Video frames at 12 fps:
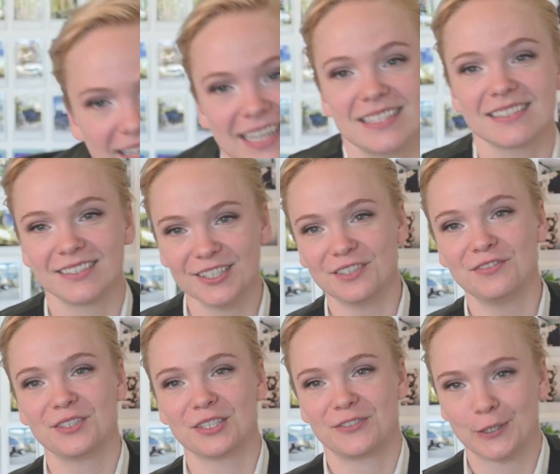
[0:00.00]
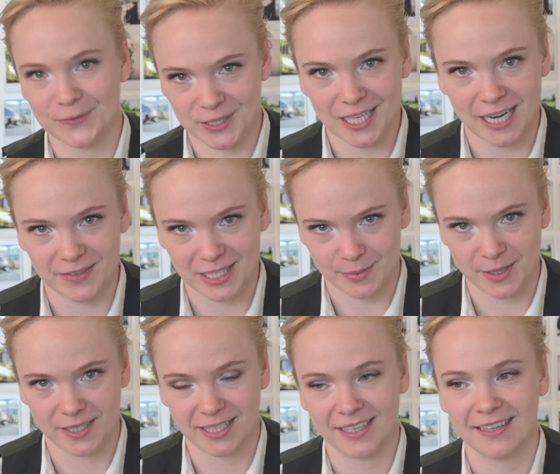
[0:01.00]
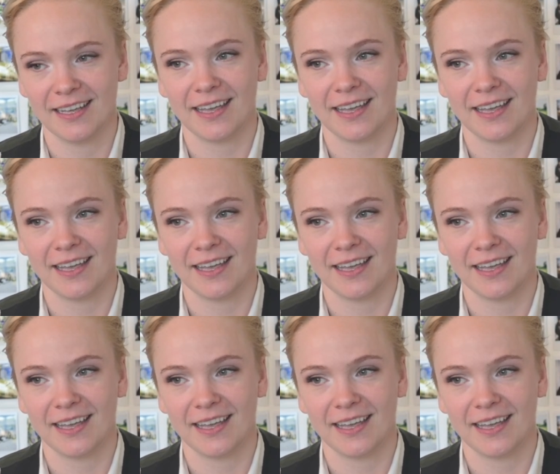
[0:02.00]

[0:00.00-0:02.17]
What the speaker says: It's good for the film photography community,